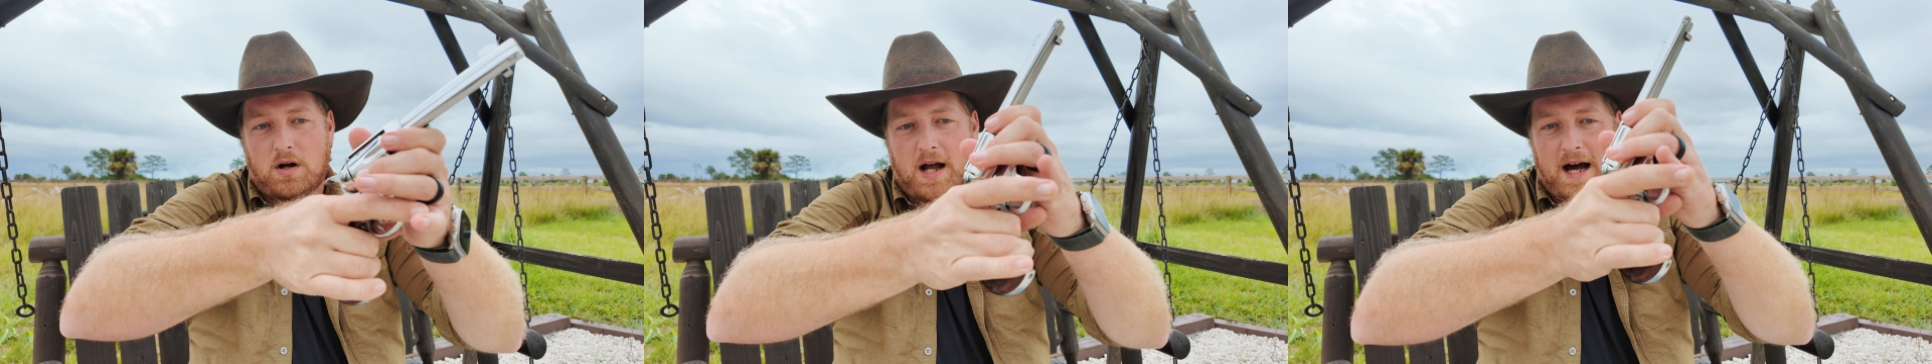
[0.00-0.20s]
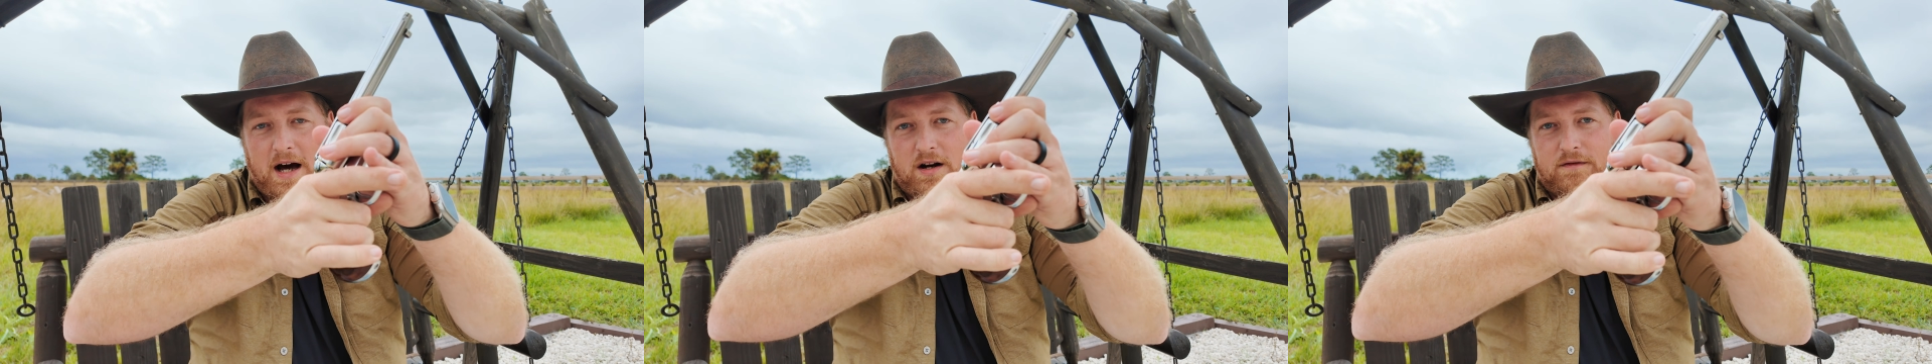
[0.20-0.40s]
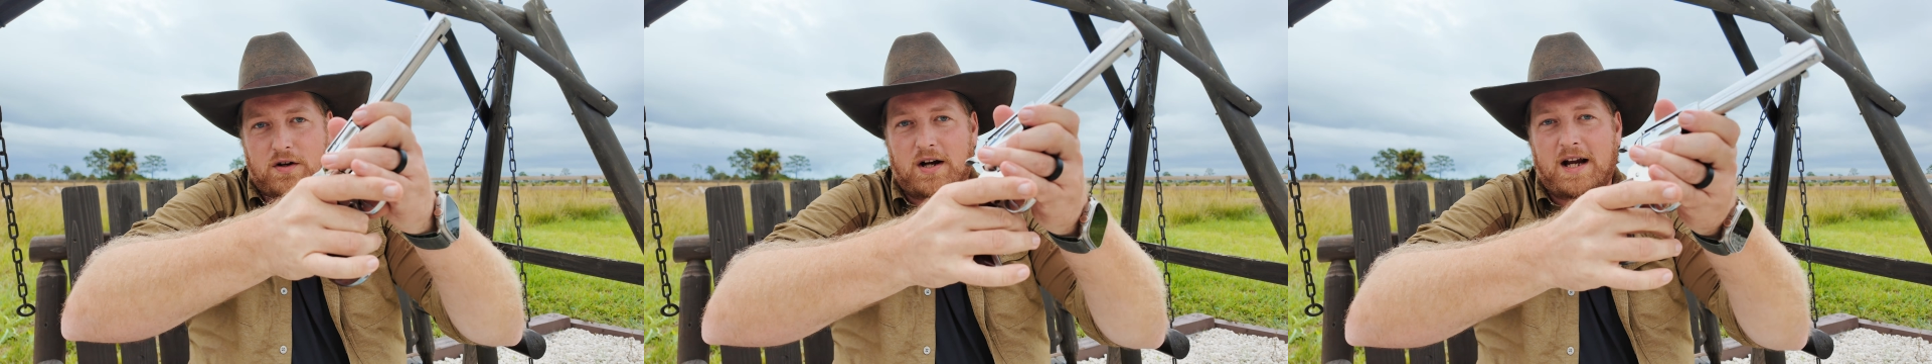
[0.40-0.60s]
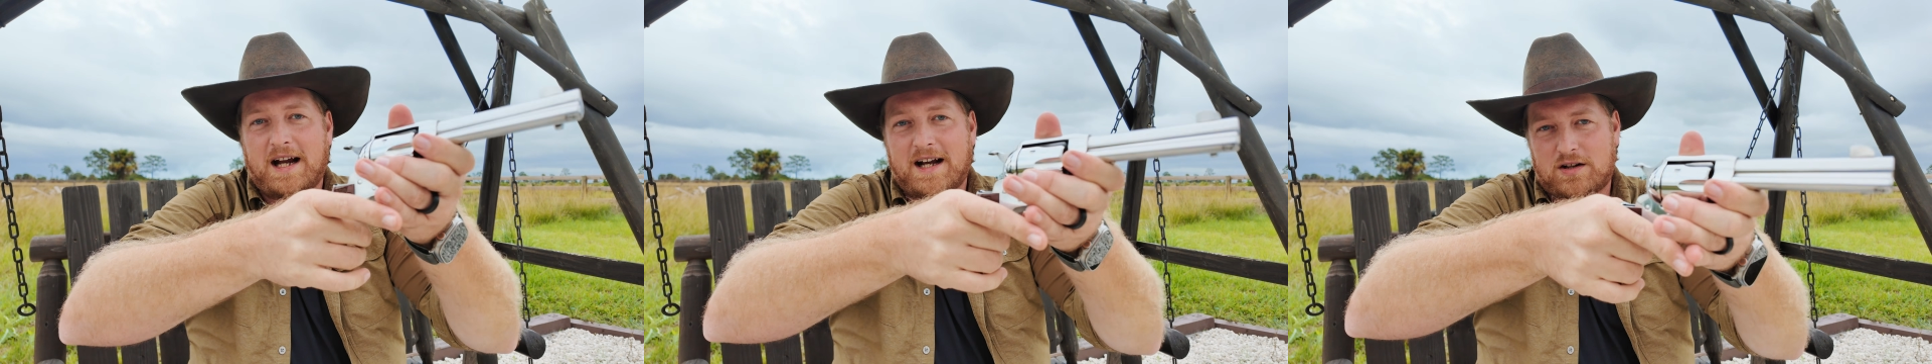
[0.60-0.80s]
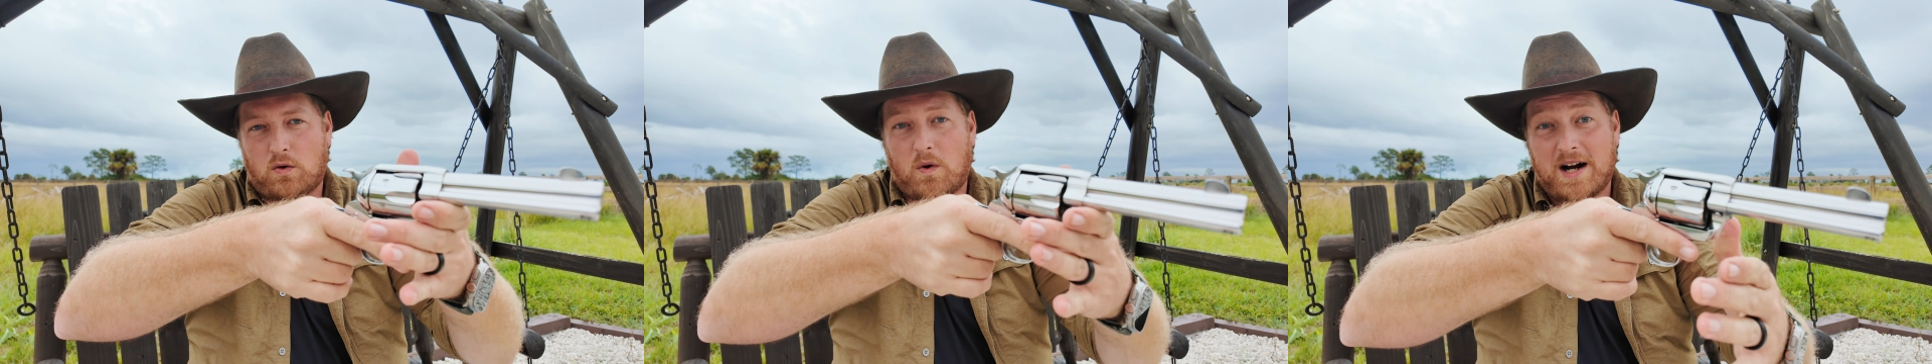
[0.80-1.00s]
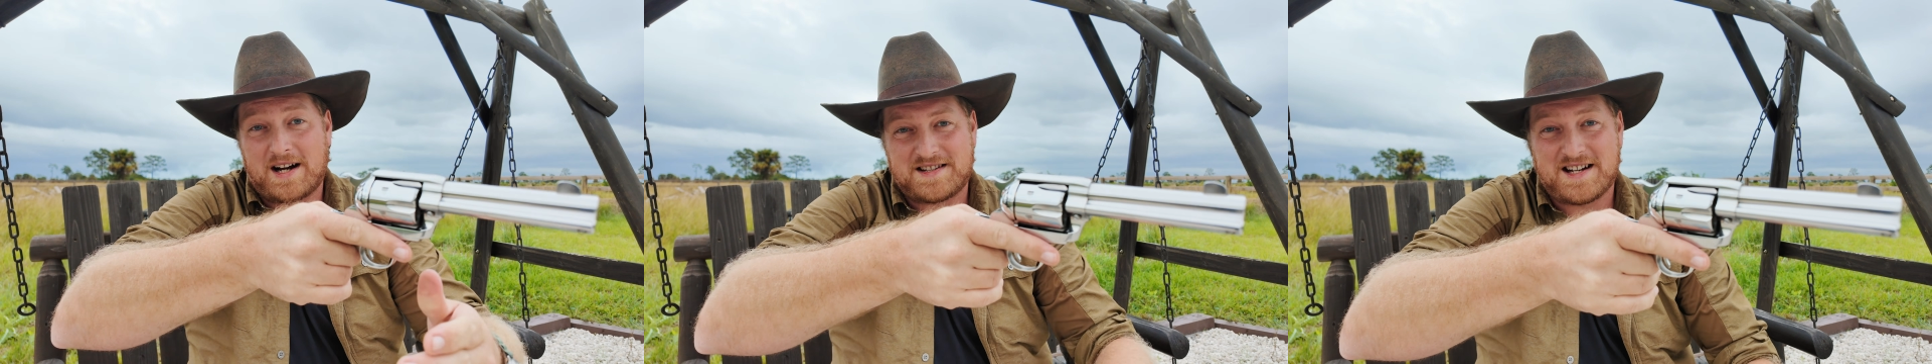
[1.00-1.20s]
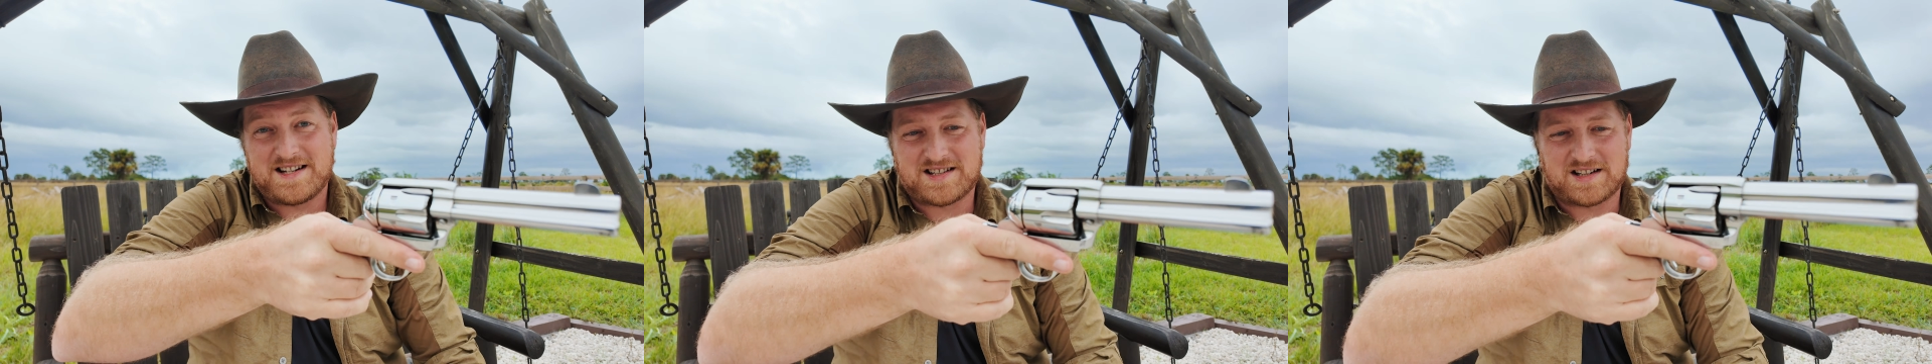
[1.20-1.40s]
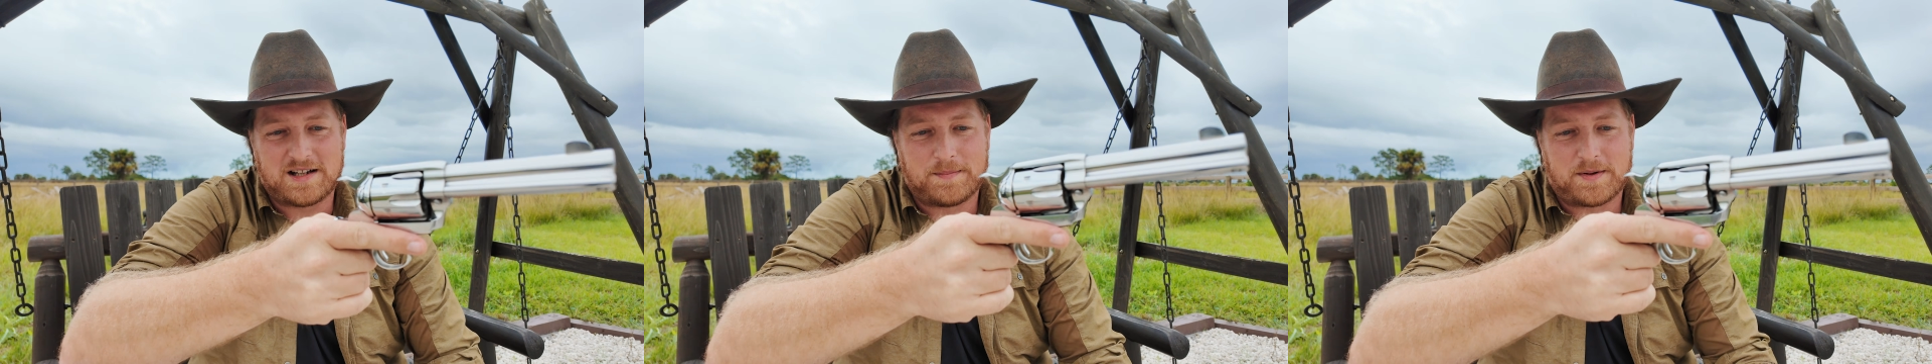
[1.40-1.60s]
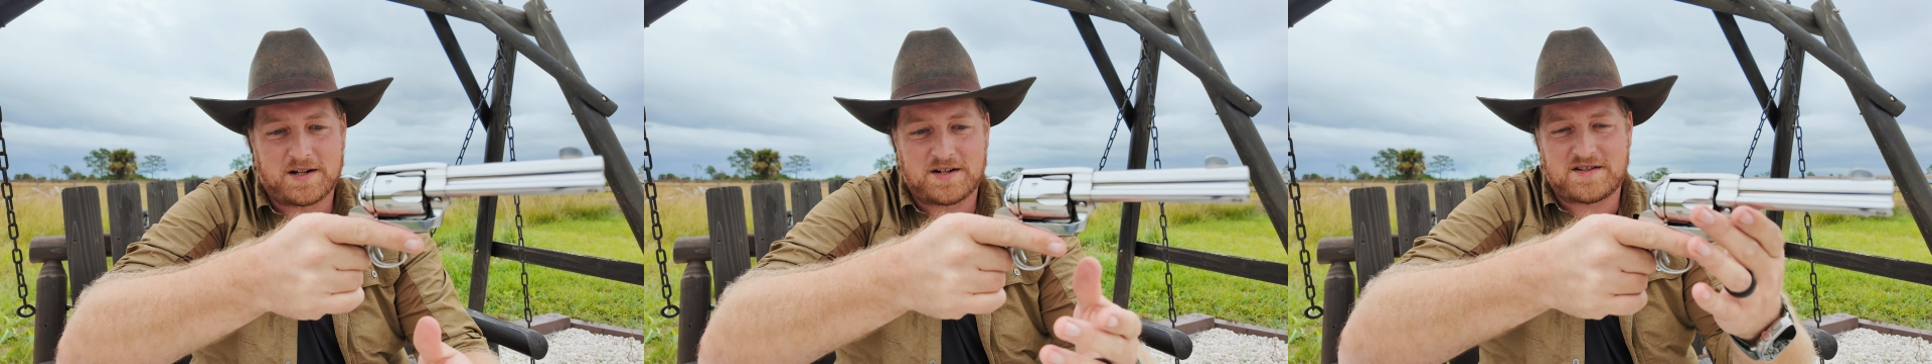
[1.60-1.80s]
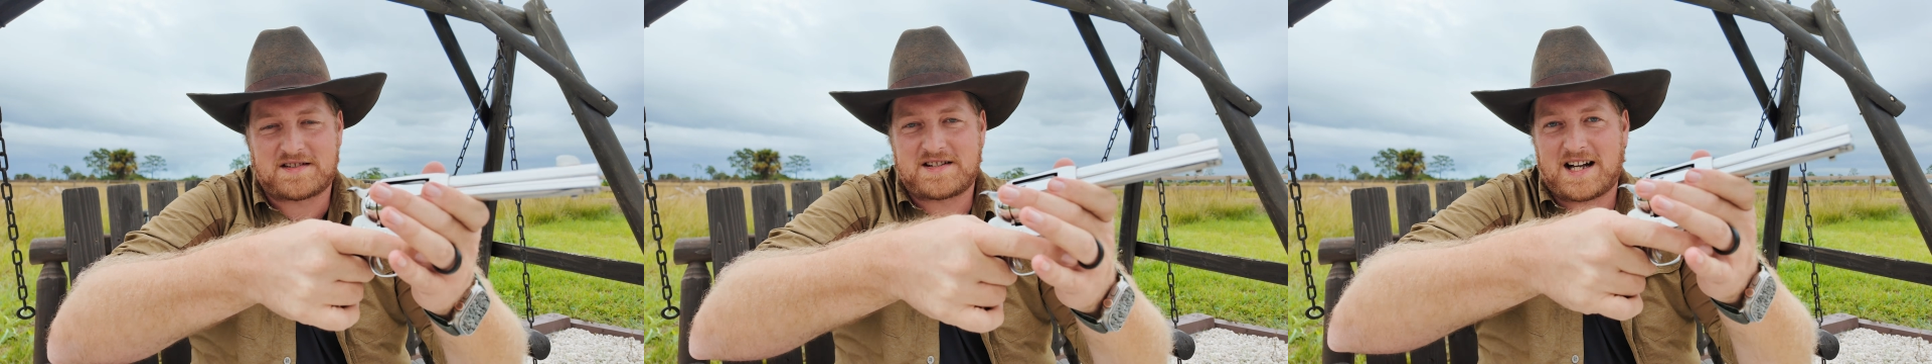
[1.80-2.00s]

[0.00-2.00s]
out of your hand quite as easily because it's